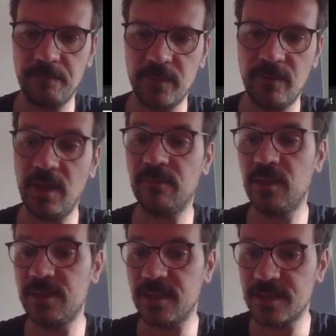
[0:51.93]

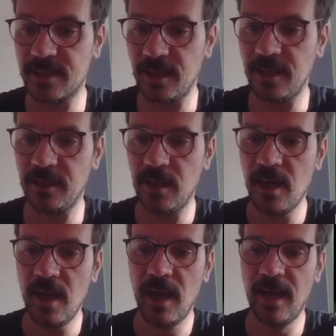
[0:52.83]
VFD16,
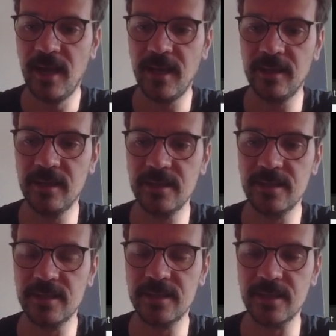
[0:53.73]
and this
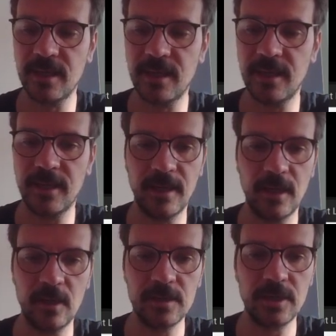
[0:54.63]
is
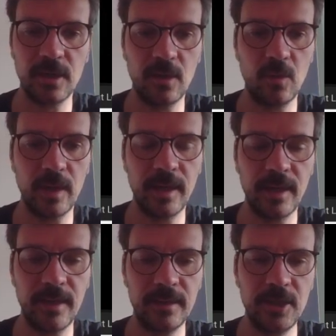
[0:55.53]
also
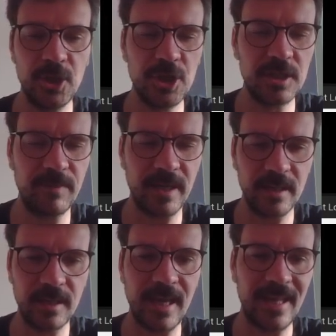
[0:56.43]
digits, but
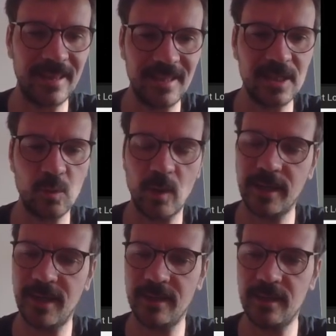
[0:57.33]
this one
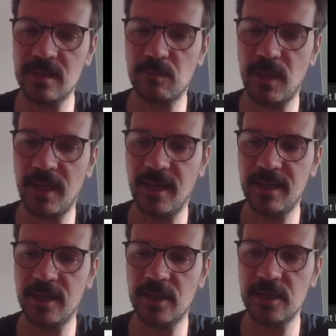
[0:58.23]
can display
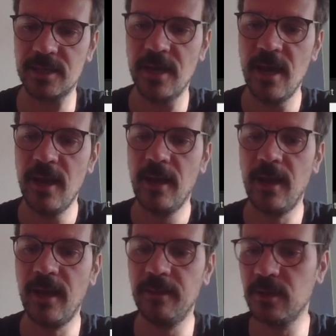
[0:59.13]
letters.
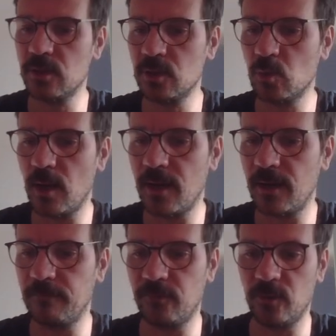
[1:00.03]
And there's
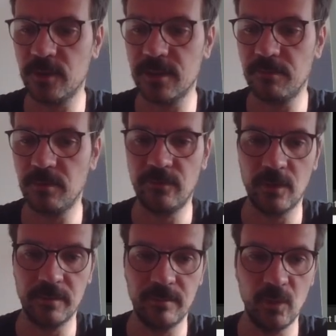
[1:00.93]
one, for example,
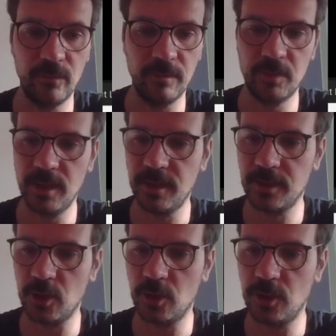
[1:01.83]
from the movie
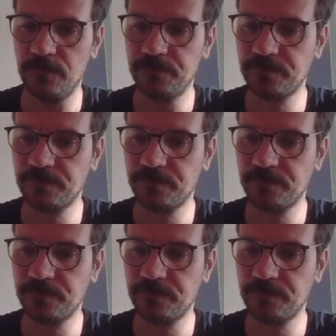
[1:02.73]
Predator,